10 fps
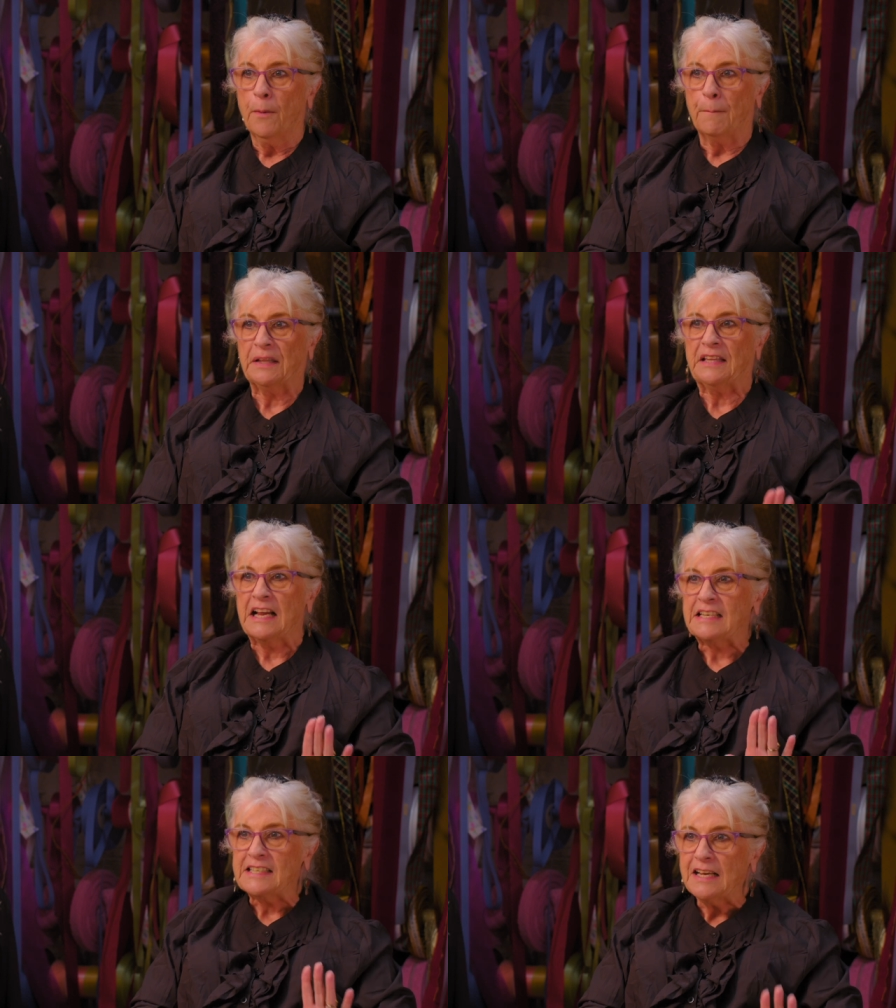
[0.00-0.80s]
But
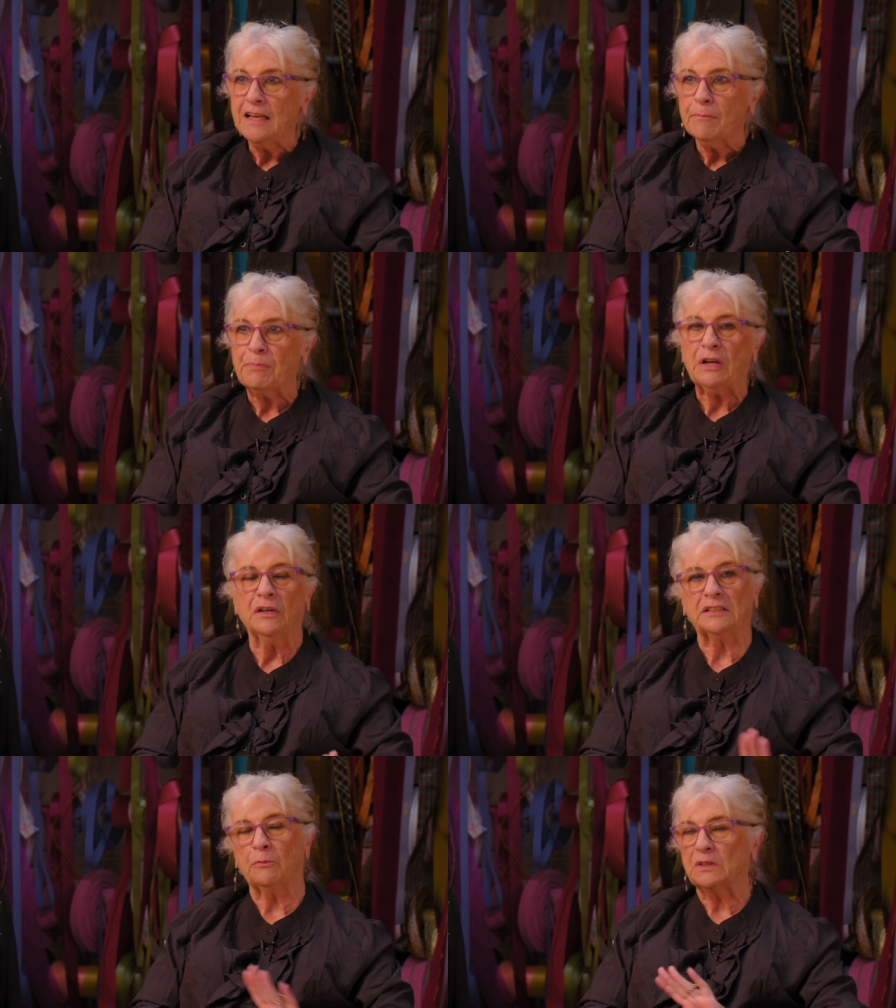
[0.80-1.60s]
they did it
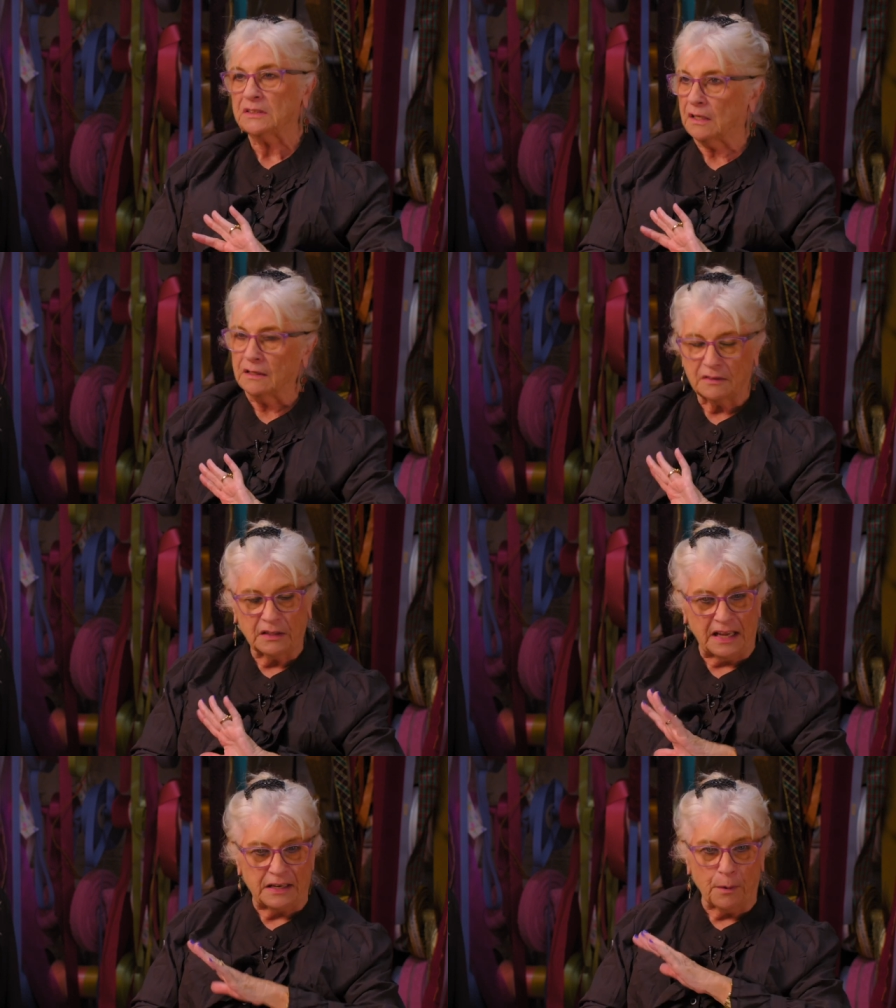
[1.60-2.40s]
because it was uh,
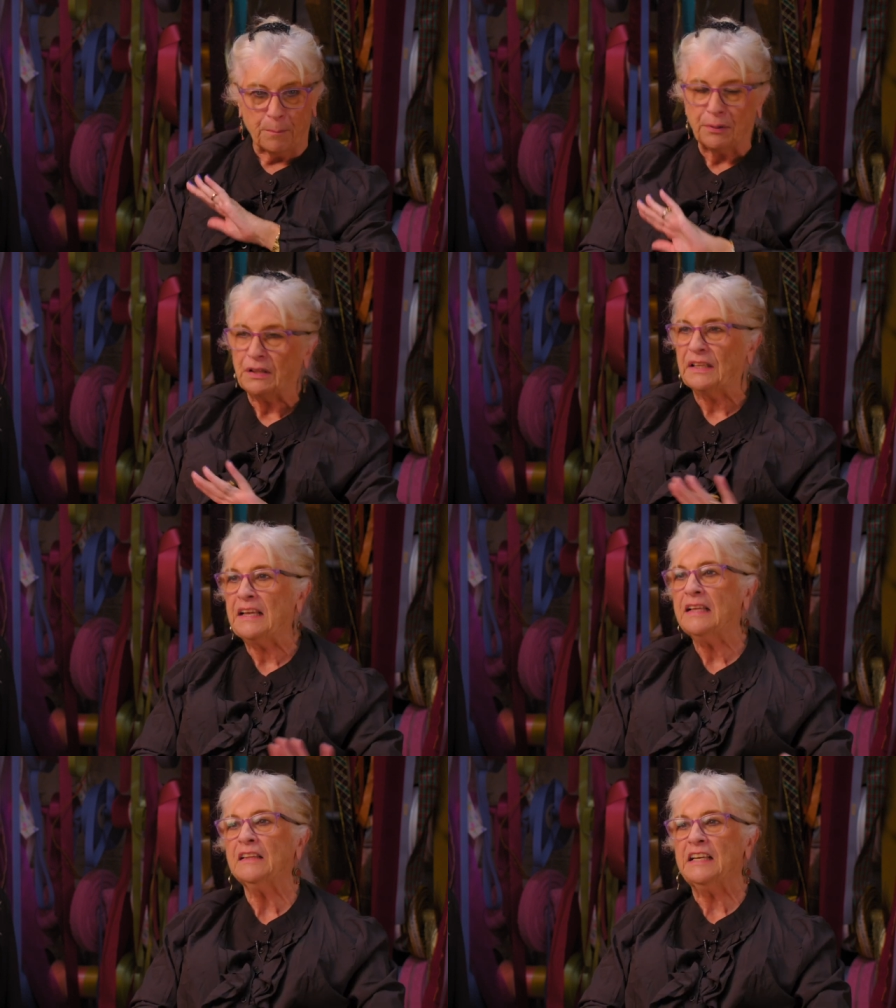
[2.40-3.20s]
like
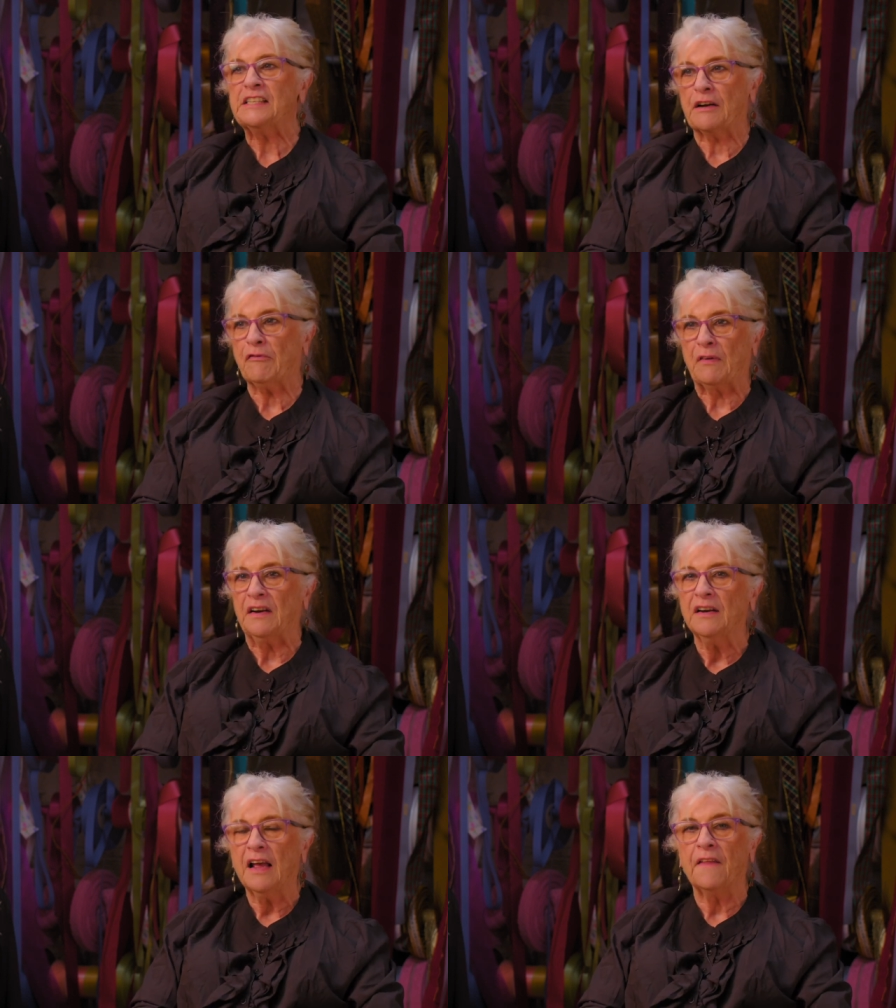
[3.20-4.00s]
completely
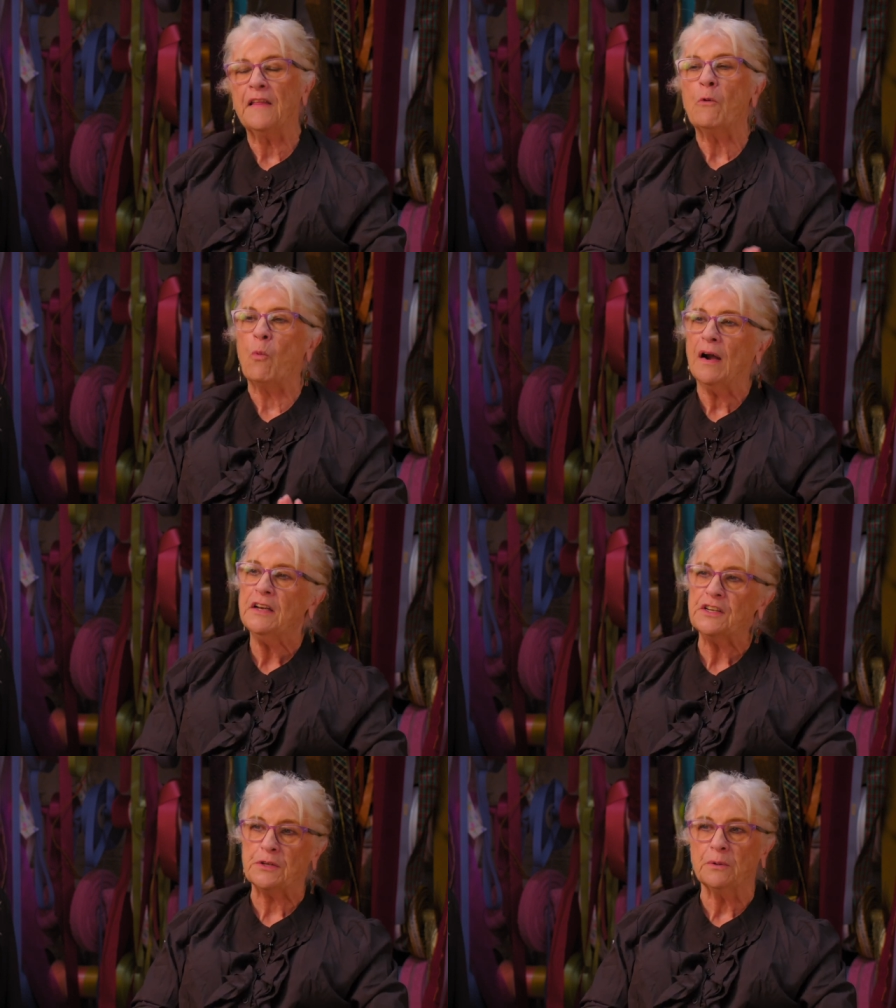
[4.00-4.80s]
different and they
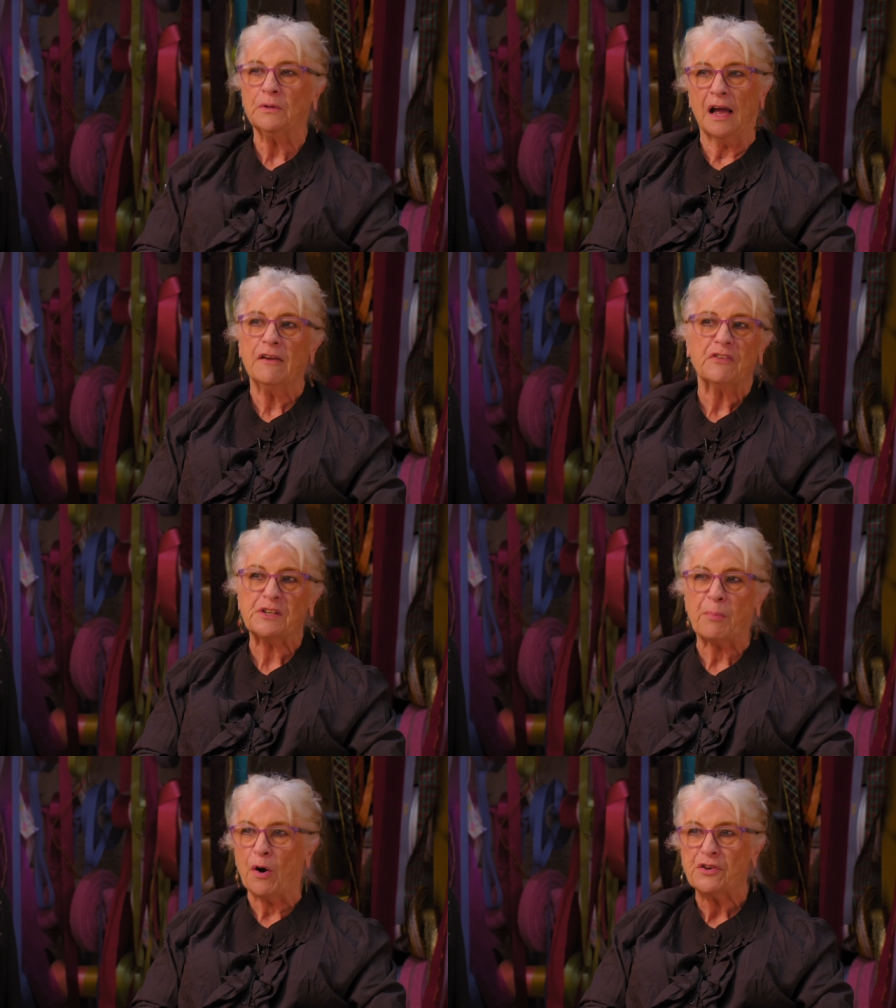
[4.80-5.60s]
wanted to do kind of a
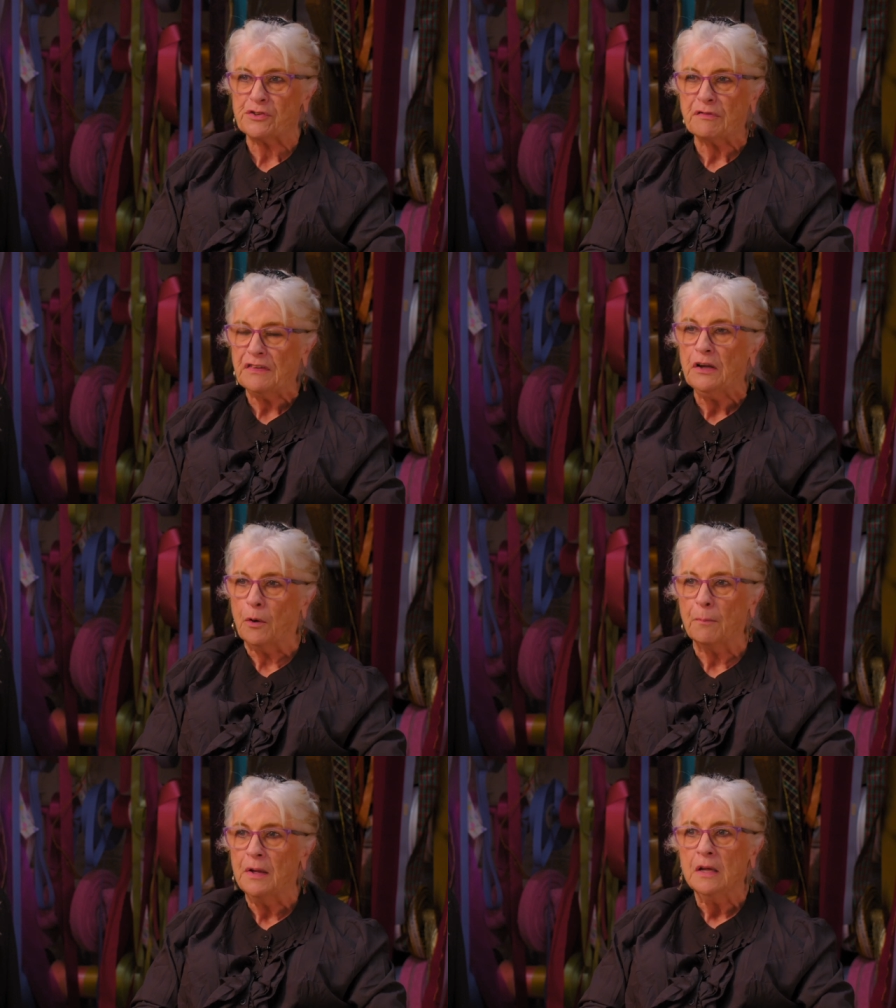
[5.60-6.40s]
departure
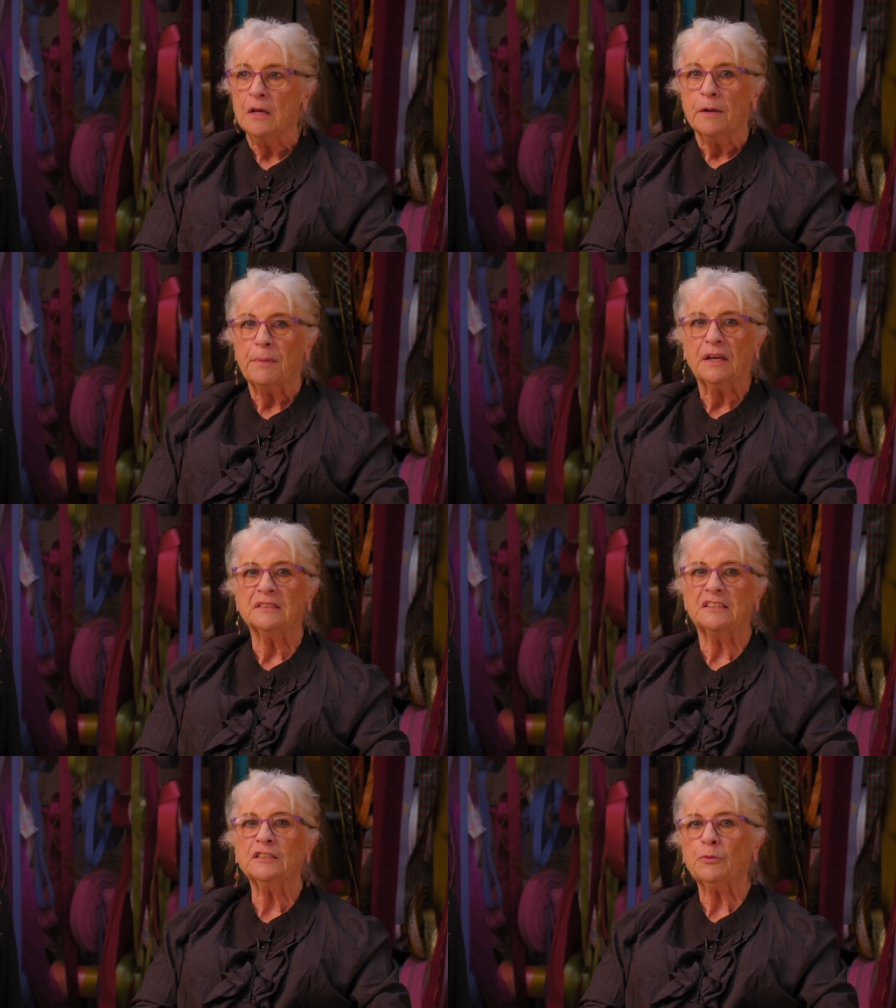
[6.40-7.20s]
film
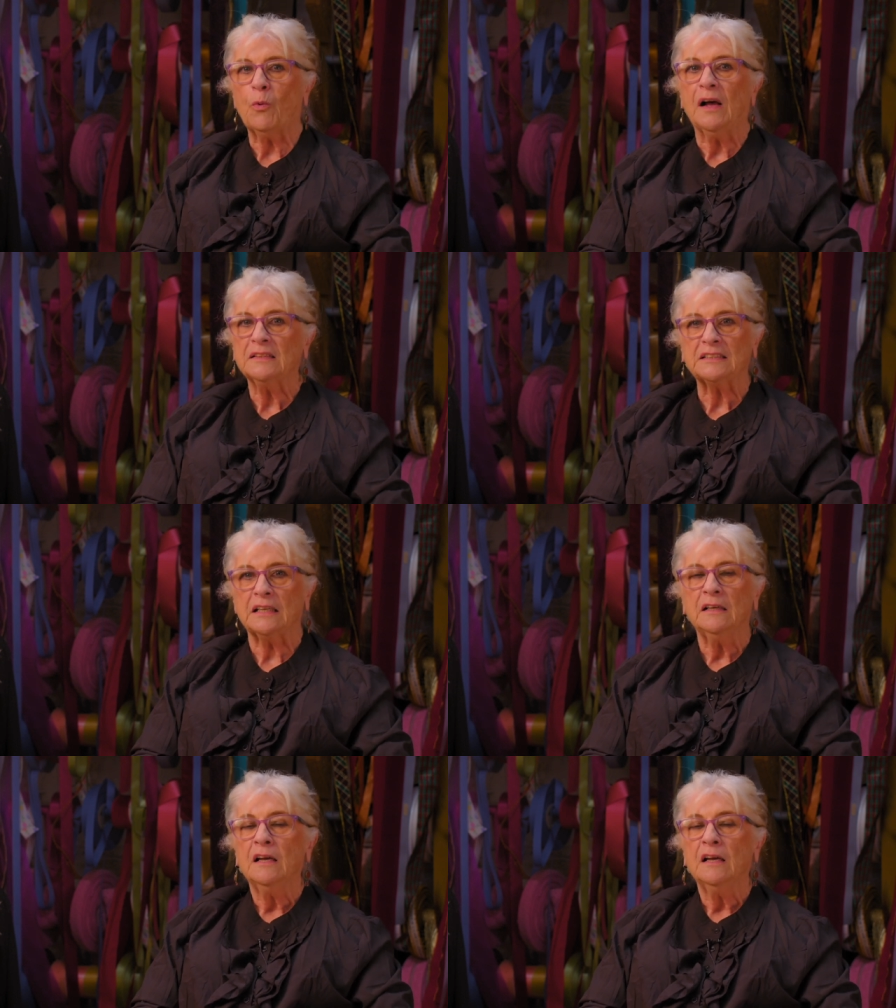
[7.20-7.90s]
because this was